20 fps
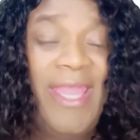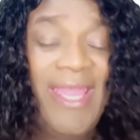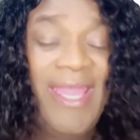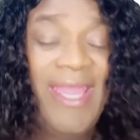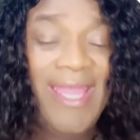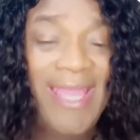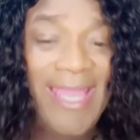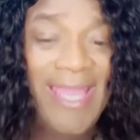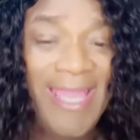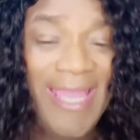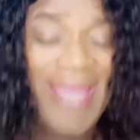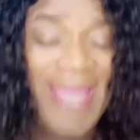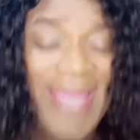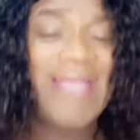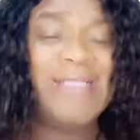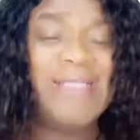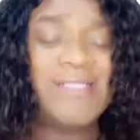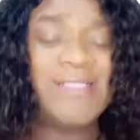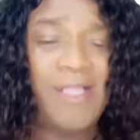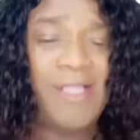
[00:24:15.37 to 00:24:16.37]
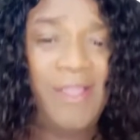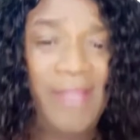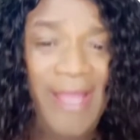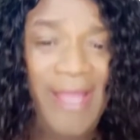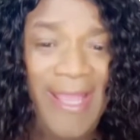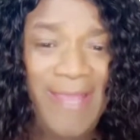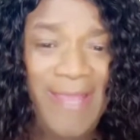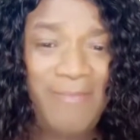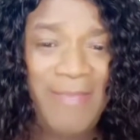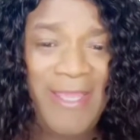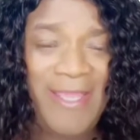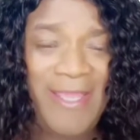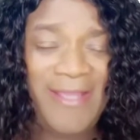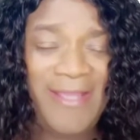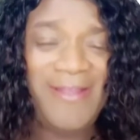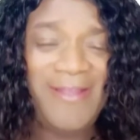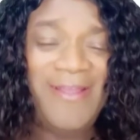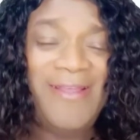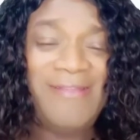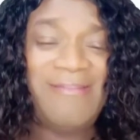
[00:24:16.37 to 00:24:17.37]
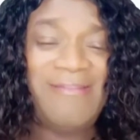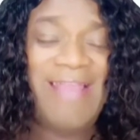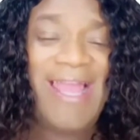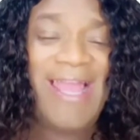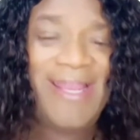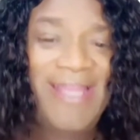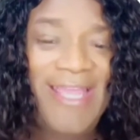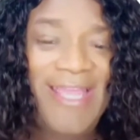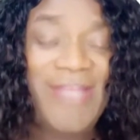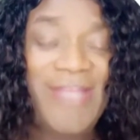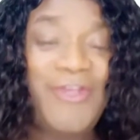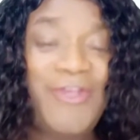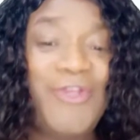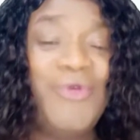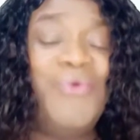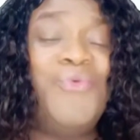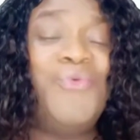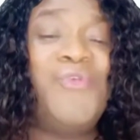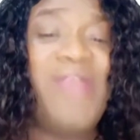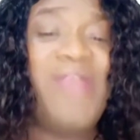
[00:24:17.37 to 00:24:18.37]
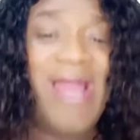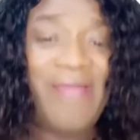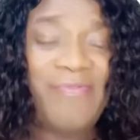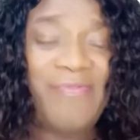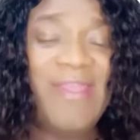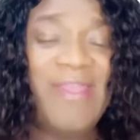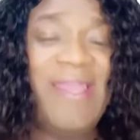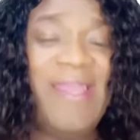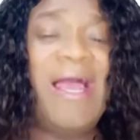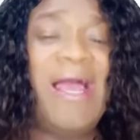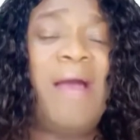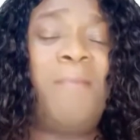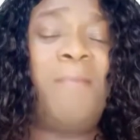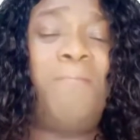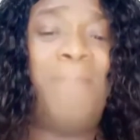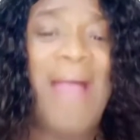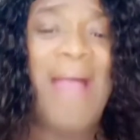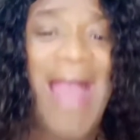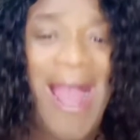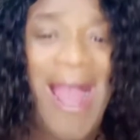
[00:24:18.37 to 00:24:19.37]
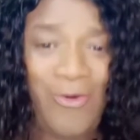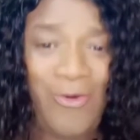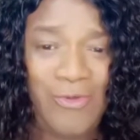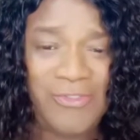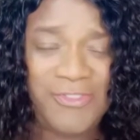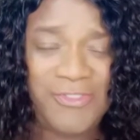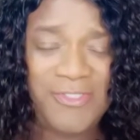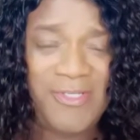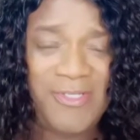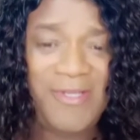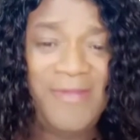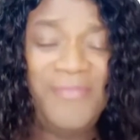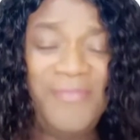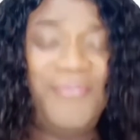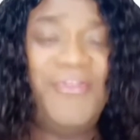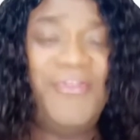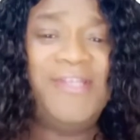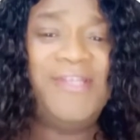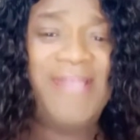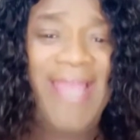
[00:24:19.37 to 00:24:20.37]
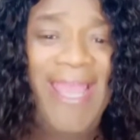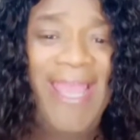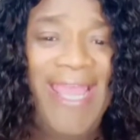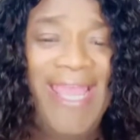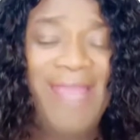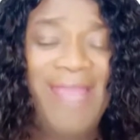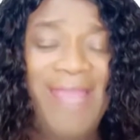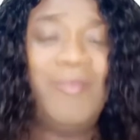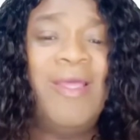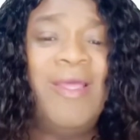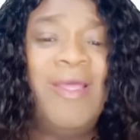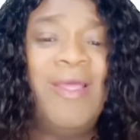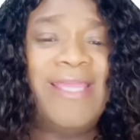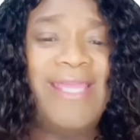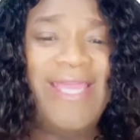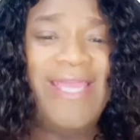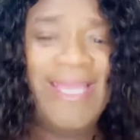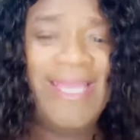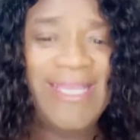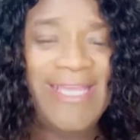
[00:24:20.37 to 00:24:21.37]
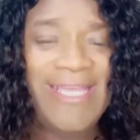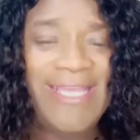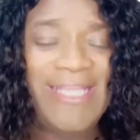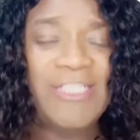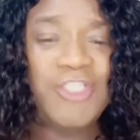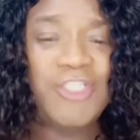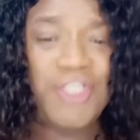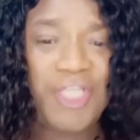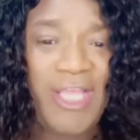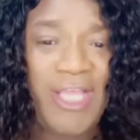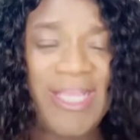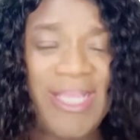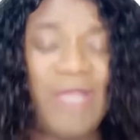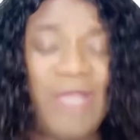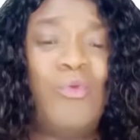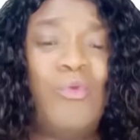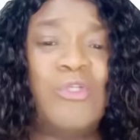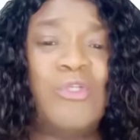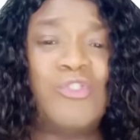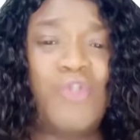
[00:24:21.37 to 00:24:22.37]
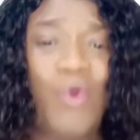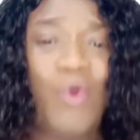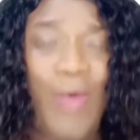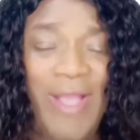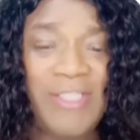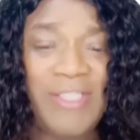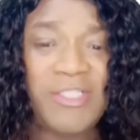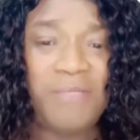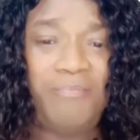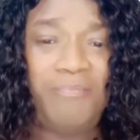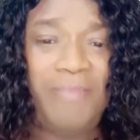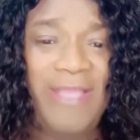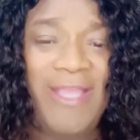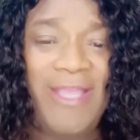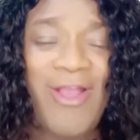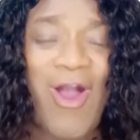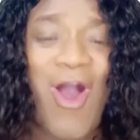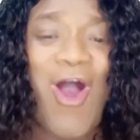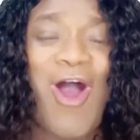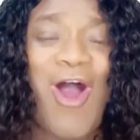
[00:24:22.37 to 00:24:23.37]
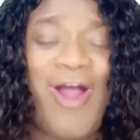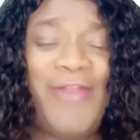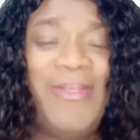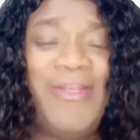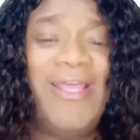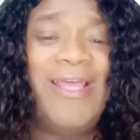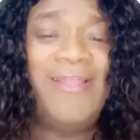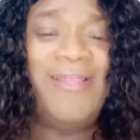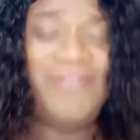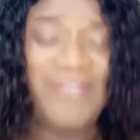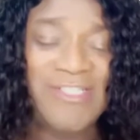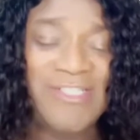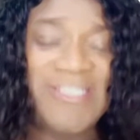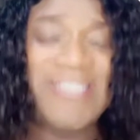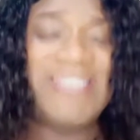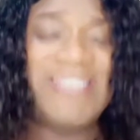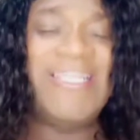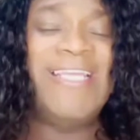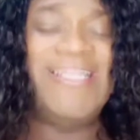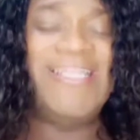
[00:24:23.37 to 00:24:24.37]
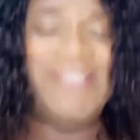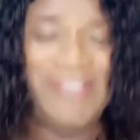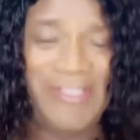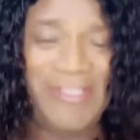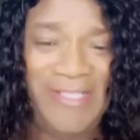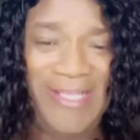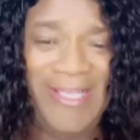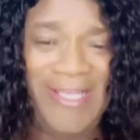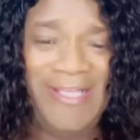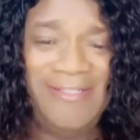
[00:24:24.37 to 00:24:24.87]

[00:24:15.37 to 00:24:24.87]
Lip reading: he's claiming that he knew nothing about the name kicking chicken was going to be on the seasoning.